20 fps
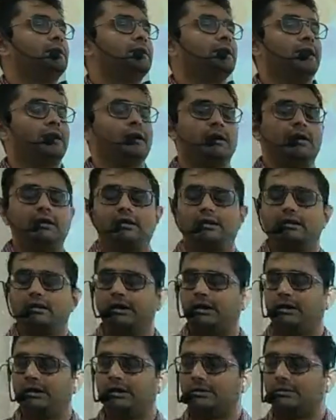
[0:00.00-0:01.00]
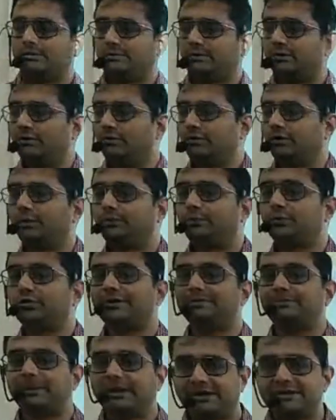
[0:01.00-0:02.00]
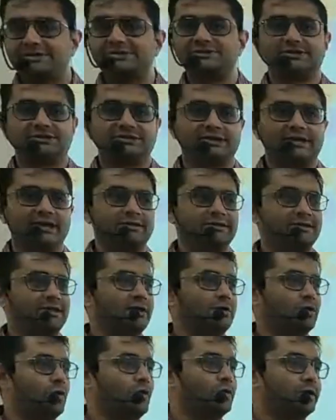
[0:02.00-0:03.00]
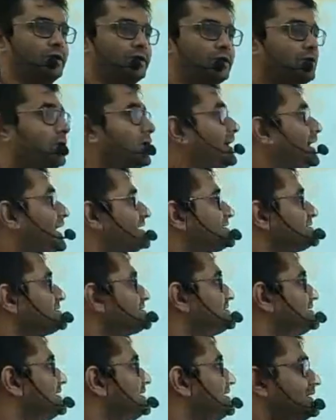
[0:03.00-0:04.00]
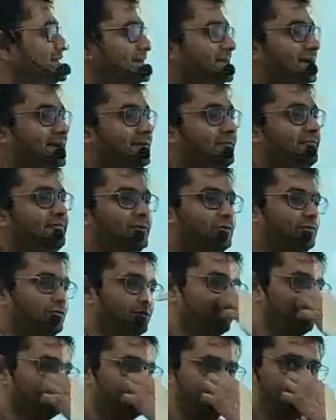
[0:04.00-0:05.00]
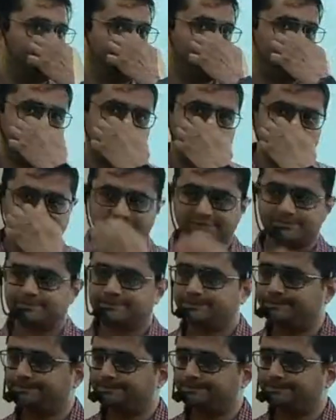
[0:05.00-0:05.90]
put a petition in the court called as review petition.